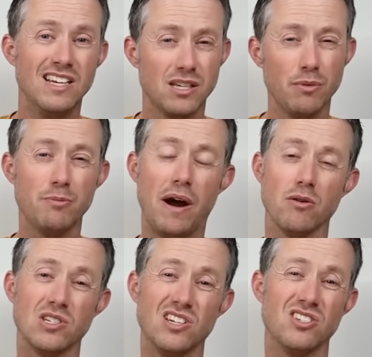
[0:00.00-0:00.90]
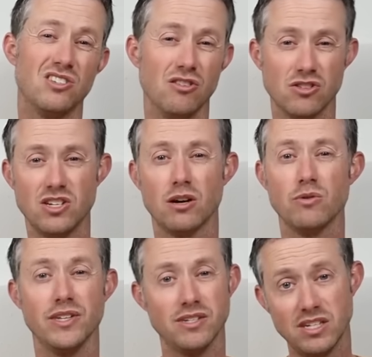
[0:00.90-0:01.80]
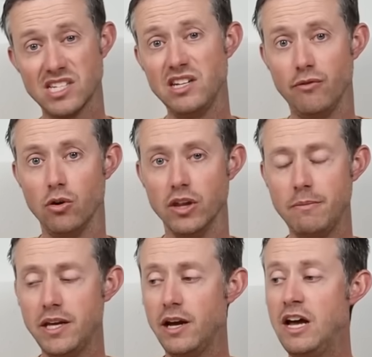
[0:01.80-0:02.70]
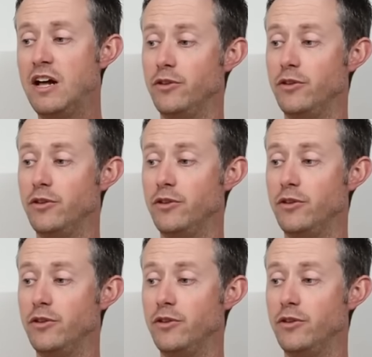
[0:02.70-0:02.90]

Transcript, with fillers: Some of the power stations you're stuck with the 60 volt limit,